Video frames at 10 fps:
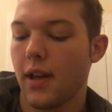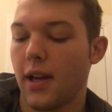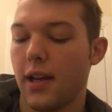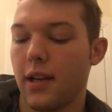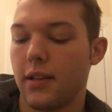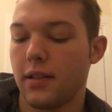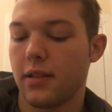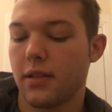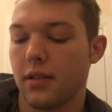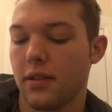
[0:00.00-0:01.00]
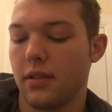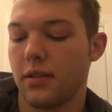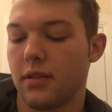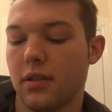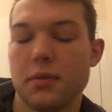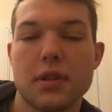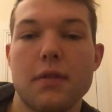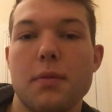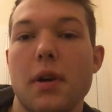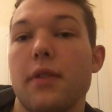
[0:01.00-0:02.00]
And it's almost
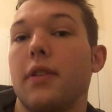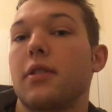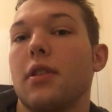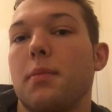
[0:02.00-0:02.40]
time for breakfast.